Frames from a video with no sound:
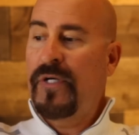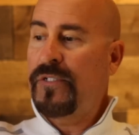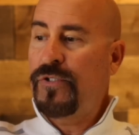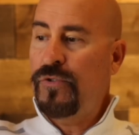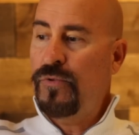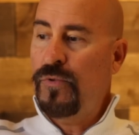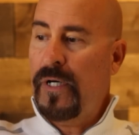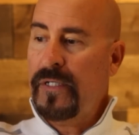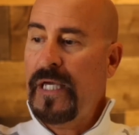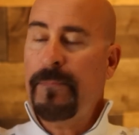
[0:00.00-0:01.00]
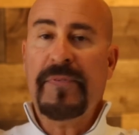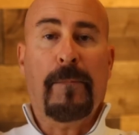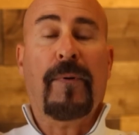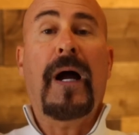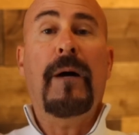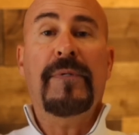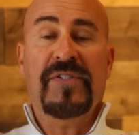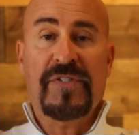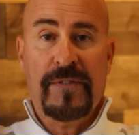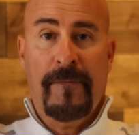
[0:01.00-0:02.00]
to keep the
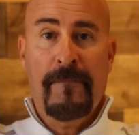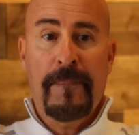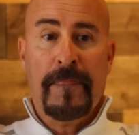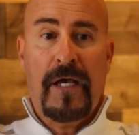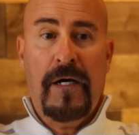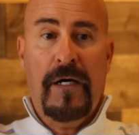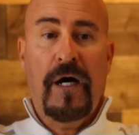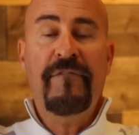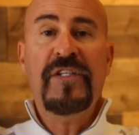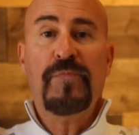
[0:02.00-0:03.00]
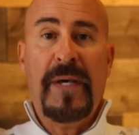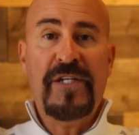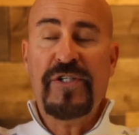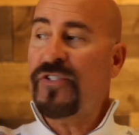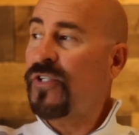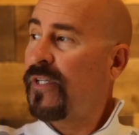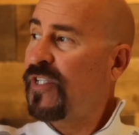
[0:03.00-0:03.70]
promise of these pensions.